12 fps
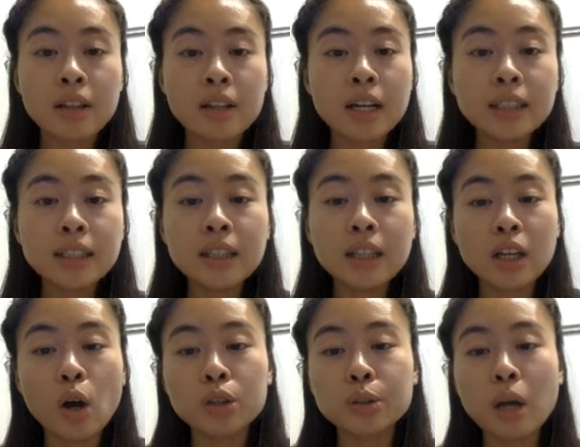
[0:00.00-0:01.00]
Now, the next thing that they
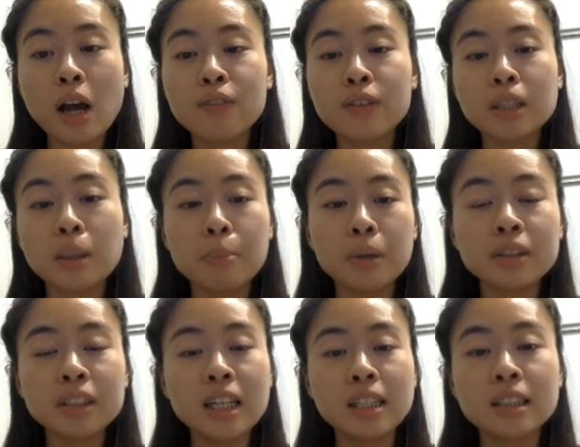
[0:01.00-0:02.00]
also have is a
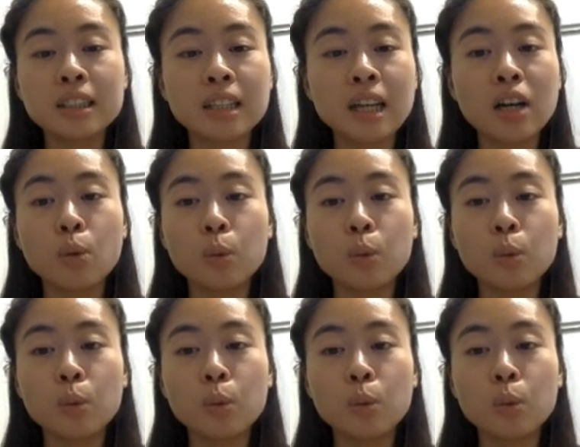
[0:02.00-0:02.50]
built in designer,